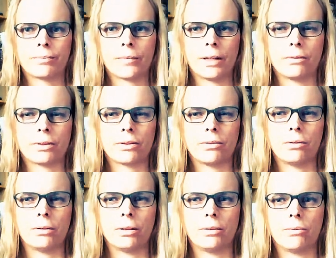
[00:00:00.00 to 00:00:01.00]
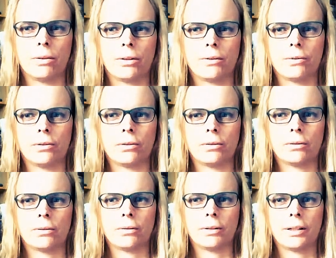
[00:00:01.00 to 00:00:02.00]
It was cool and wonderful
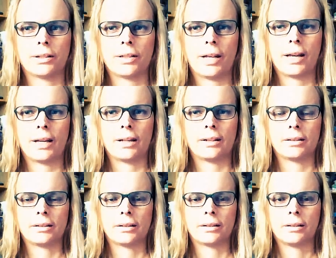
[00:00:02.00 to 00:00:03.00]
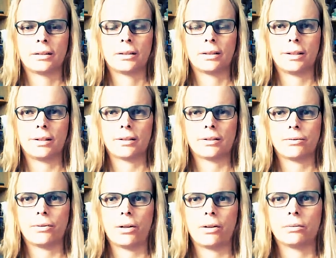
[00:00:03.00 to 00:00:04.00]
in his hand, in his
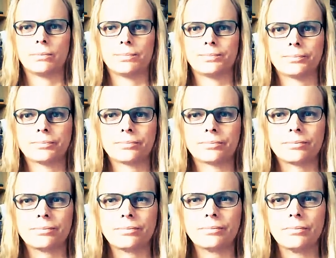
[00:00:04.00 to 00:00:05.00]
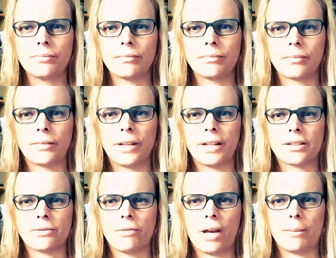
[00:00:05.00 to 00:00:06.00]
throat. Night
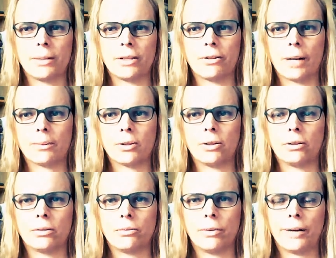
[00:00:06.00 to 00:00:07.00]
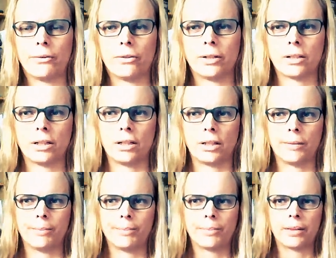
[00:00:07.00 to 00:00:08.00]
swam and he grabbed hold of whatever he could.
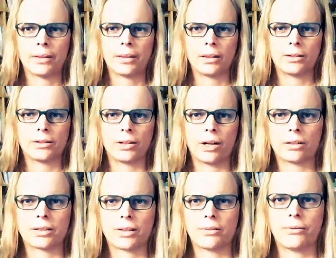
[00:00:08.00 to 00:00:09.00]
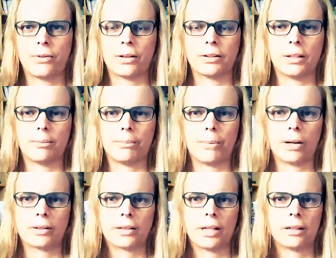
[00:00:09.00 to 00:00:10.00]
Dogs confronted and
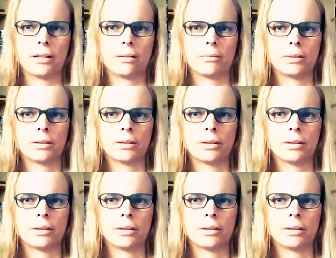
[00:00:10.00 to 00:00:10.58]
barked at him.